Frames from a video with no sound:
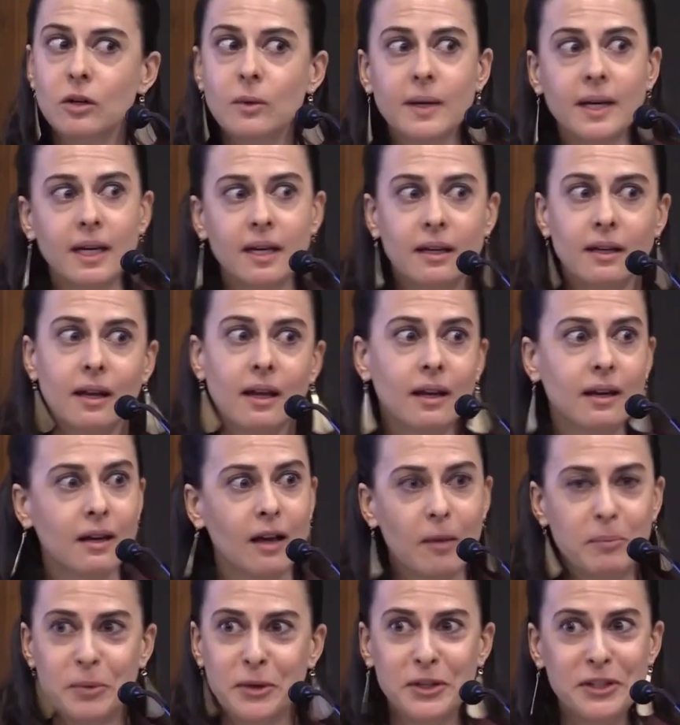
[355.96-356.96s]
zero in on
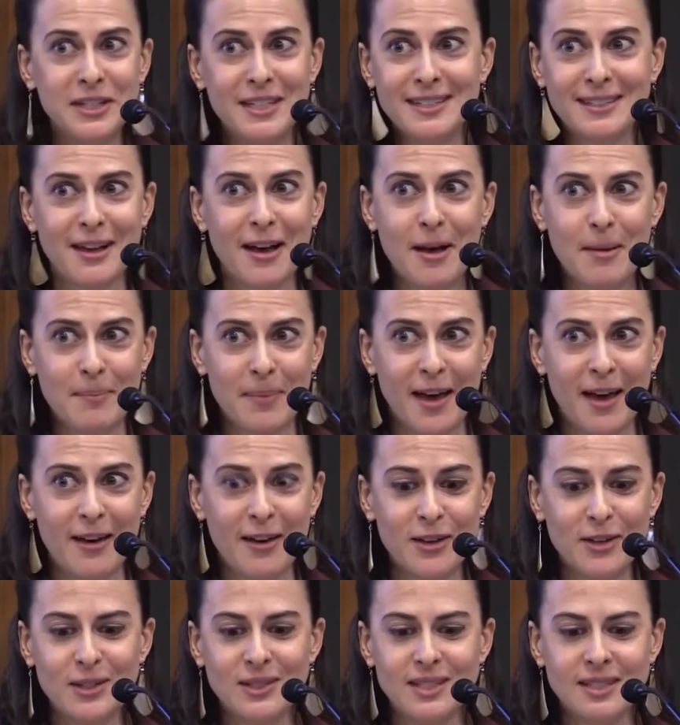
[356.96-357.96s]
a couple of these
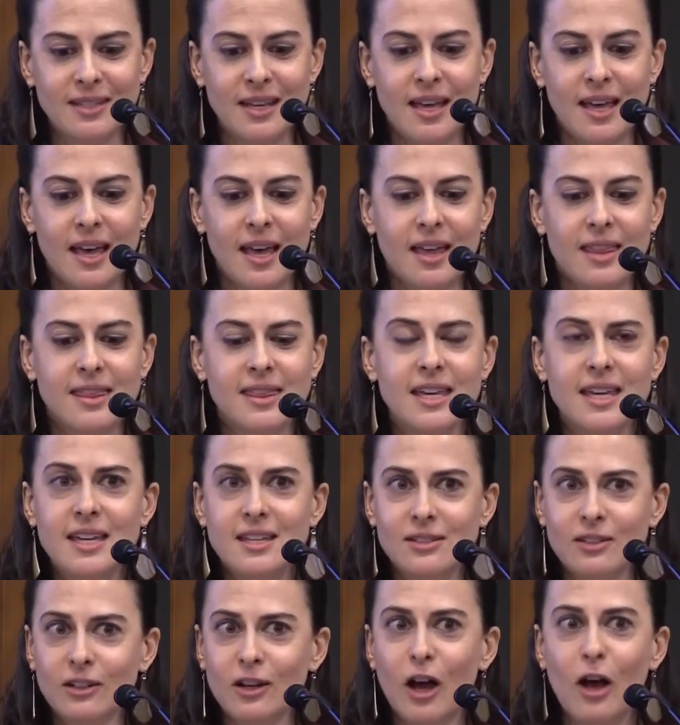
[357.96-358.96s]
compounds.
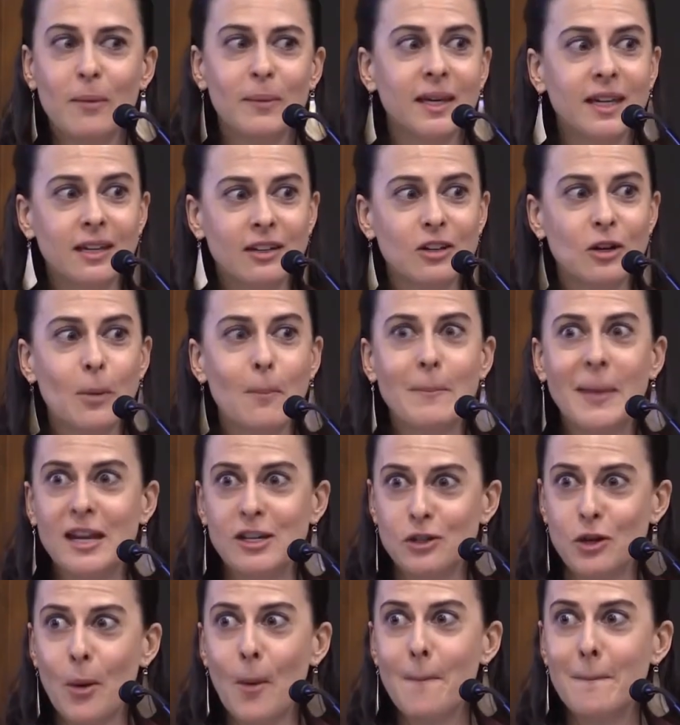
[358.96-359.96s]
These are coming in your
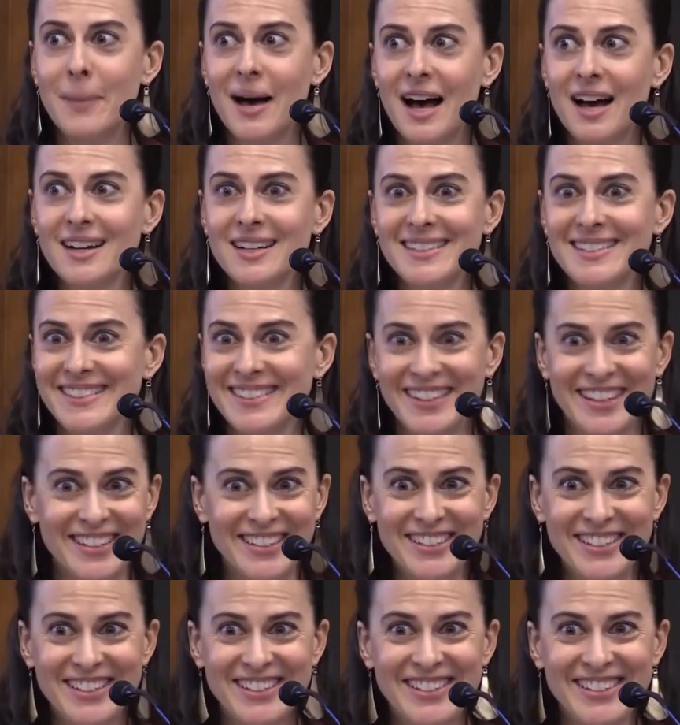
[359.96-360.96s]
bento box
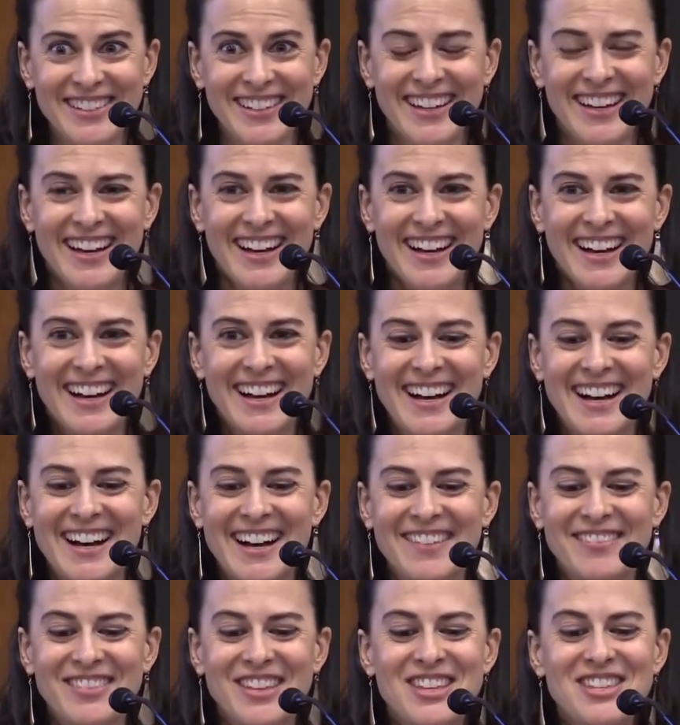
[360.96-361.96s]
lunch.
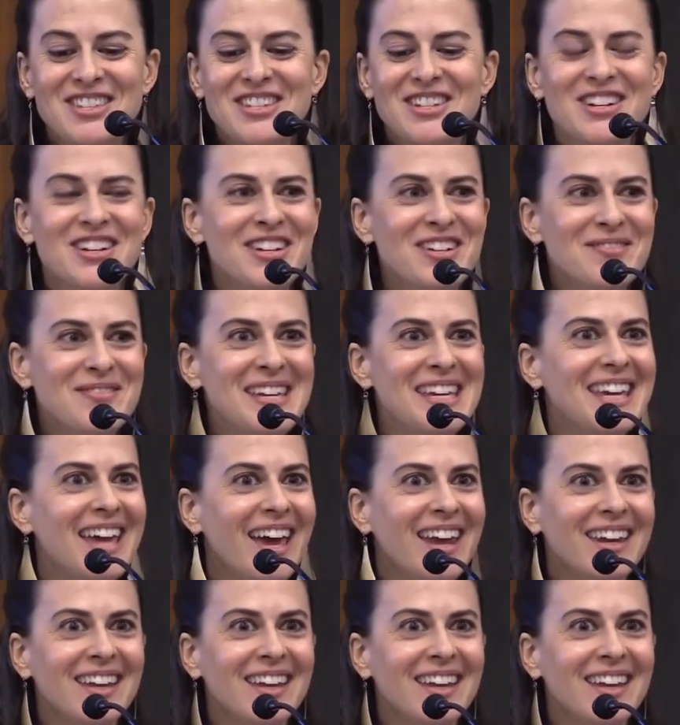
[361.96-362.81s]
You'll be